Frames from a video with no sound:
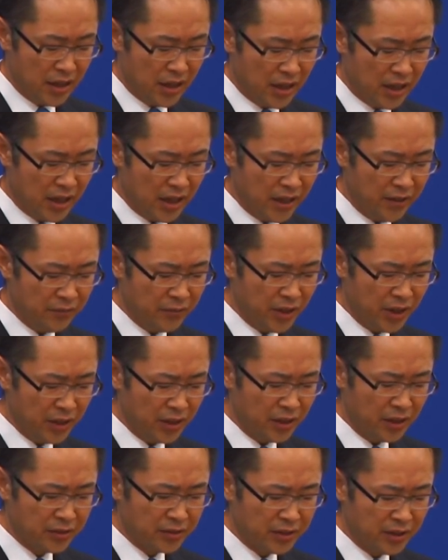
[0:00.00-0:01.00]
are
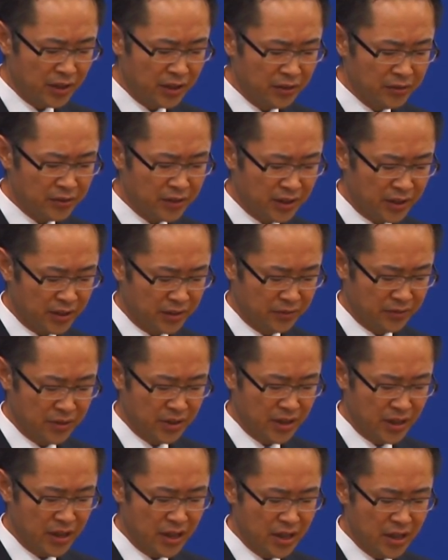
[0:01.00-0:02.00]
inviting a downturn
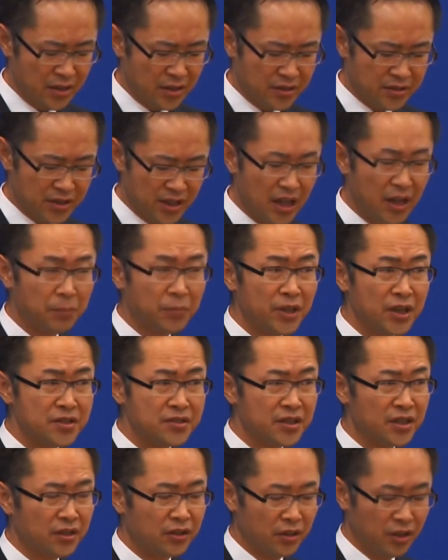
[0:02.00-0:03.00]
in the
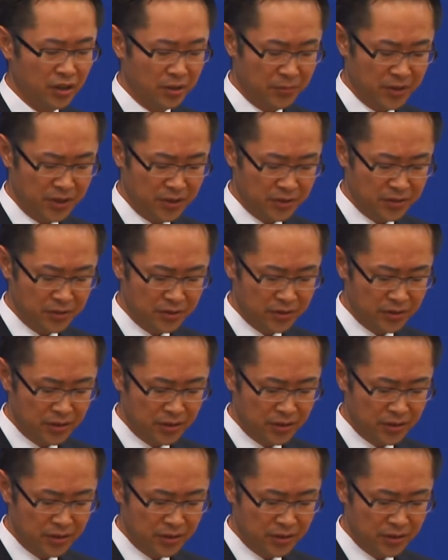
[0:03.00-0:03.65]
Japanese economy